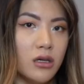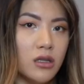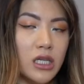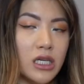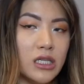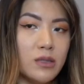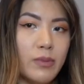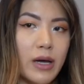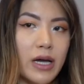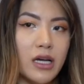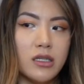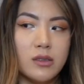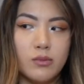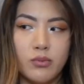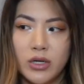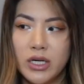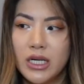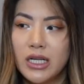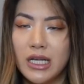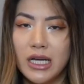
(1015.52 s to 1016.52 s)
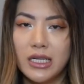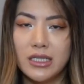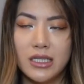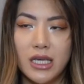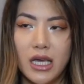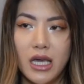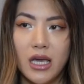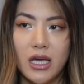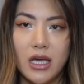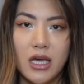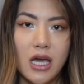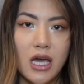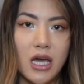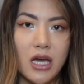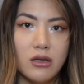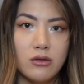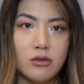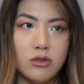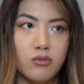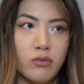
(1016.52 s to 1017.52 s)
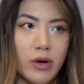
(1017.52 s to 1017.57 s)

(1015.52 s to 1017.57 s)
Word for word: this bag is pretty classic. It